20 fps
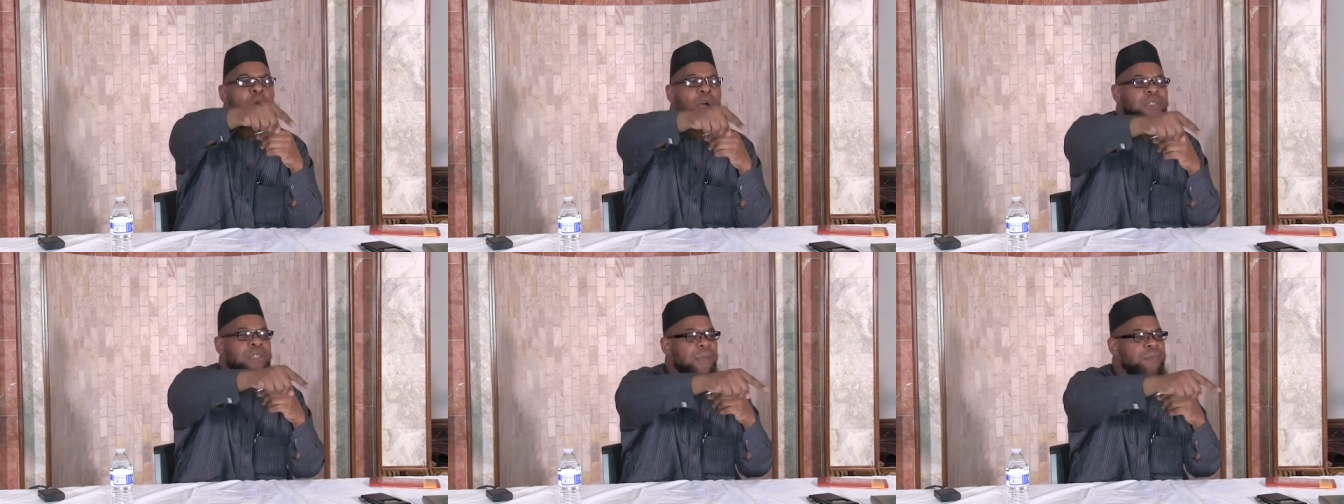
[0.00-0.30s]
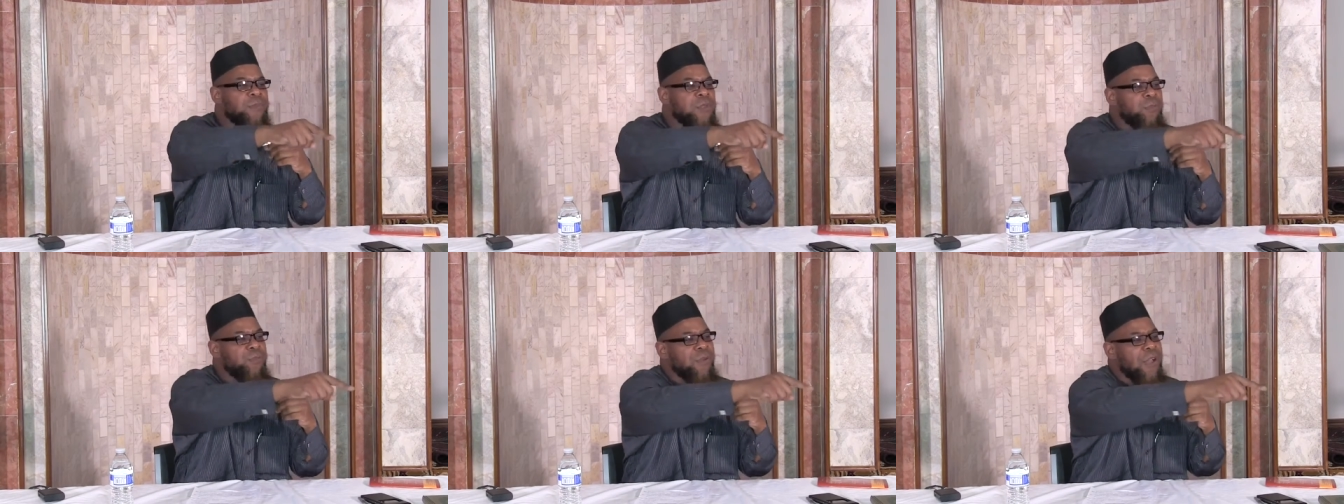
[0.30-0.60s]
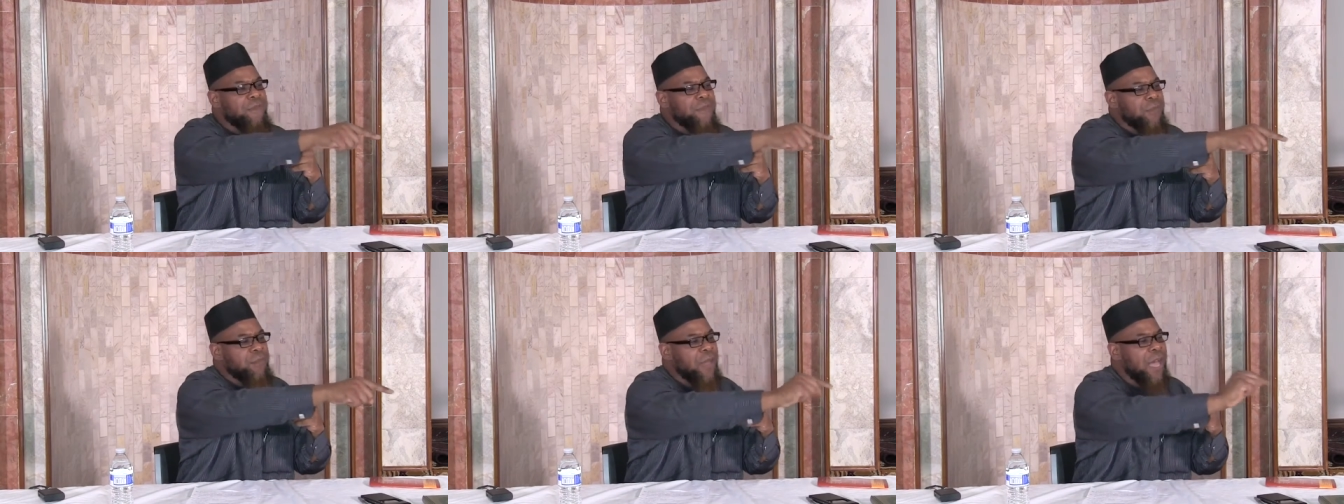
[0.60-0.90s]
walked up to
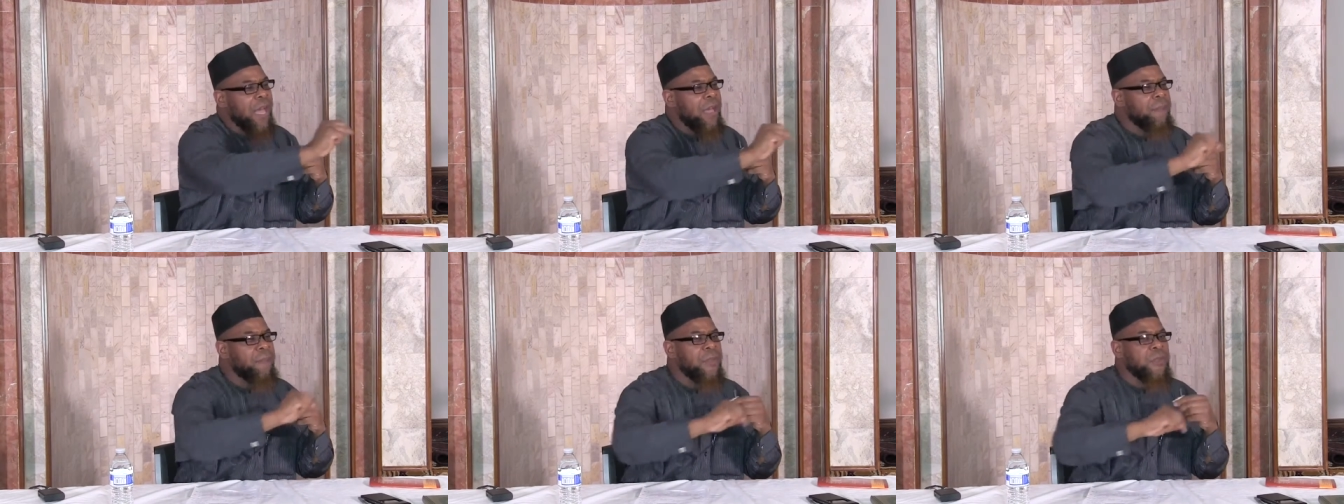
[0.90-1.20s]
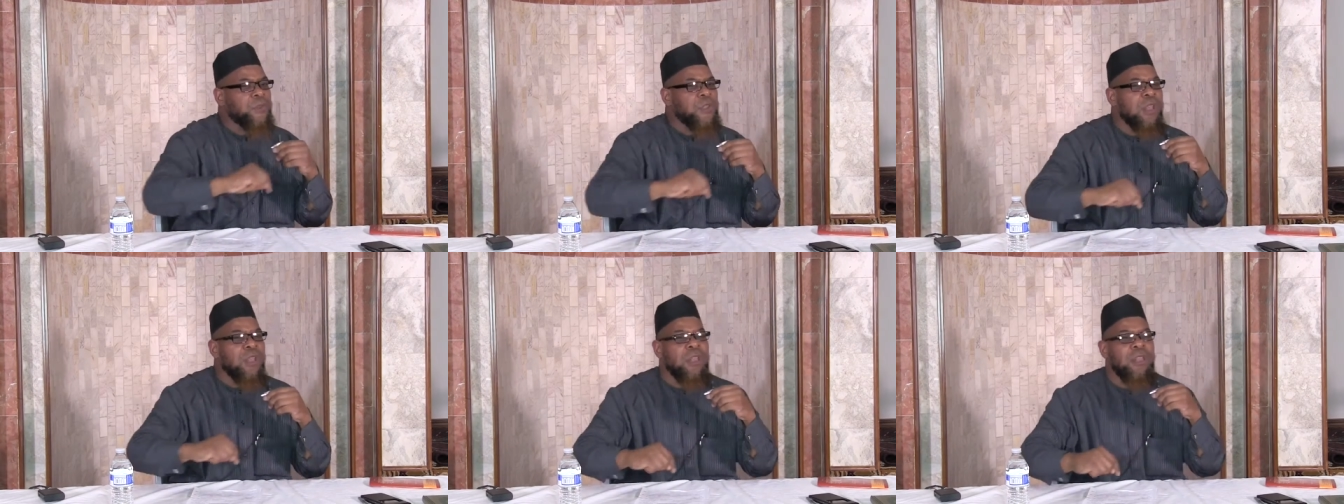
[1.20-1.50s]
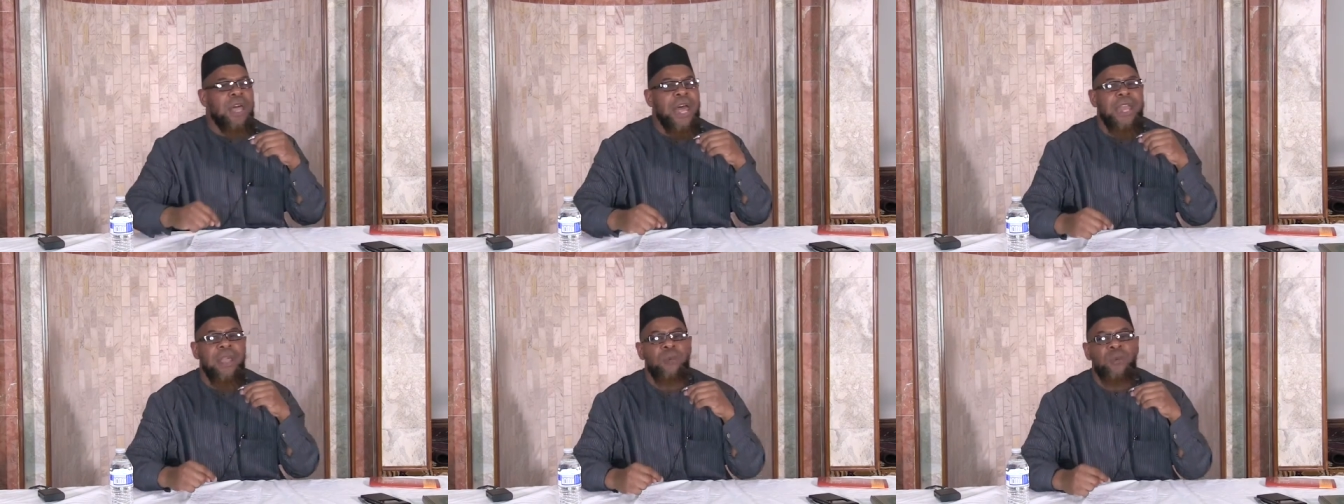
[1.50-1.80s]
Prophet Muhammad
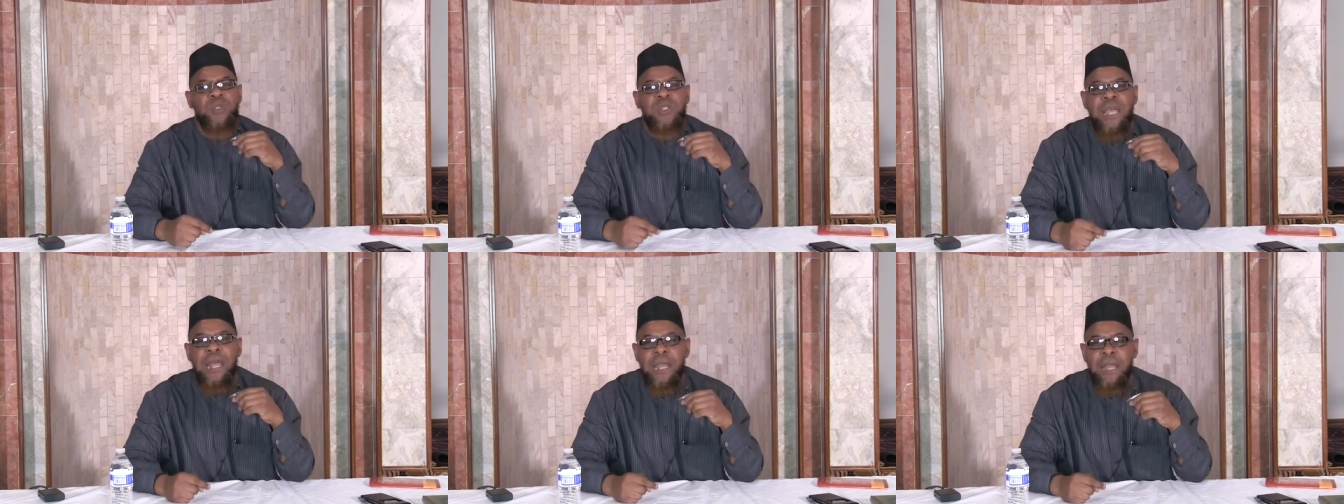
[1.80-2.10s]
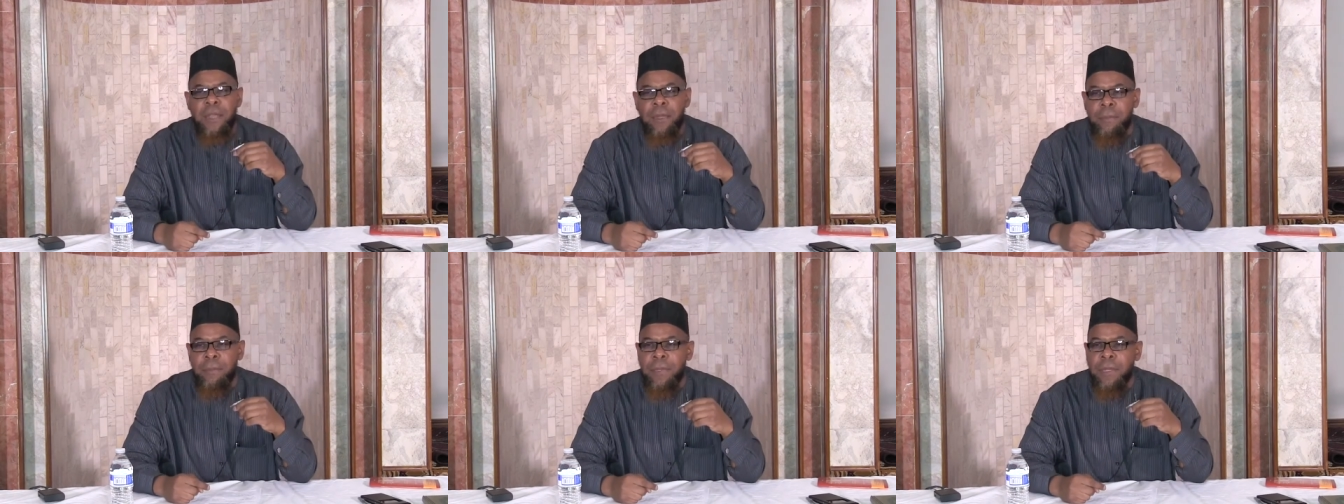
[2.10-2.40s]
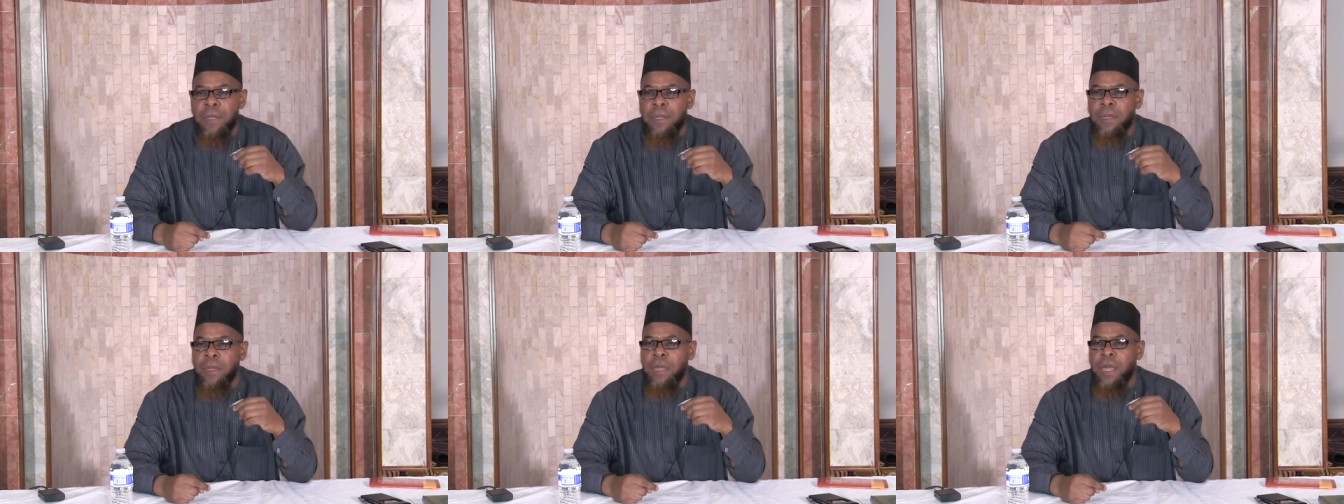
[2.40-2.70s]

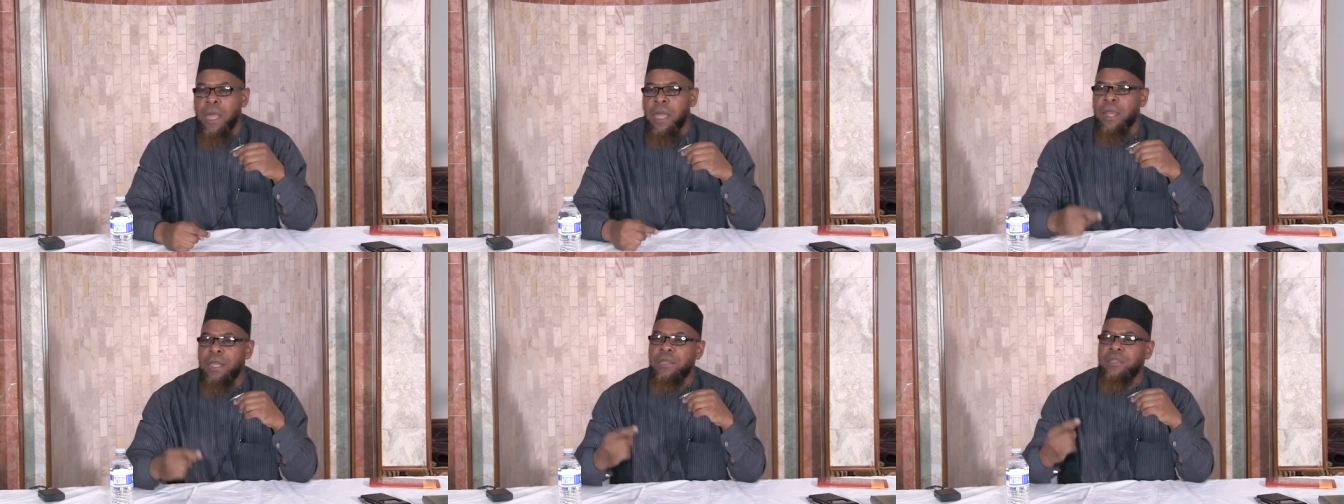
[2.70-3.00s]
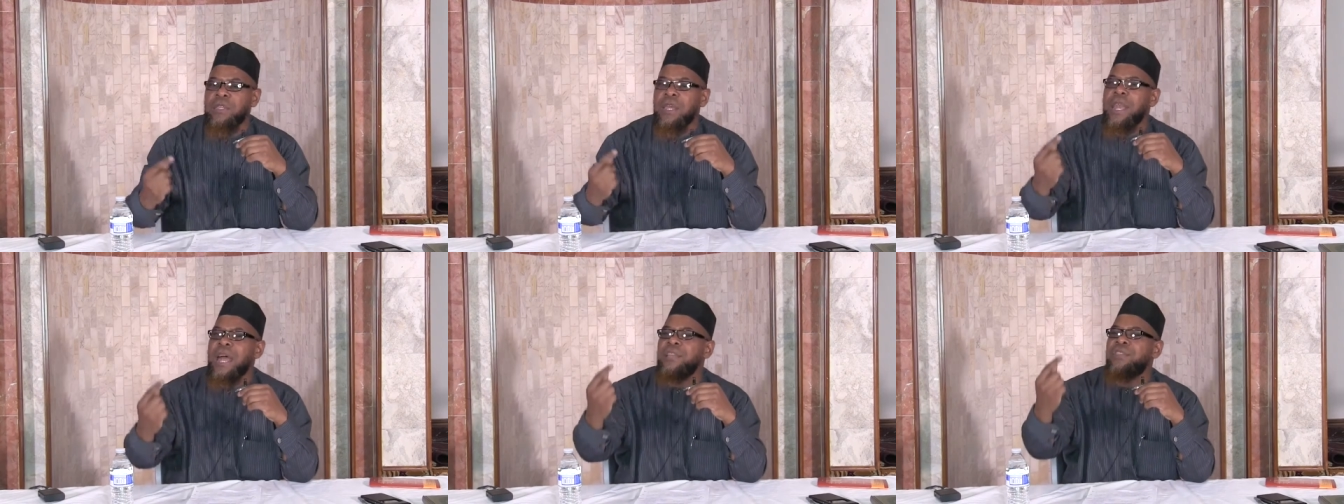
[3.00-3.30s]
and he said,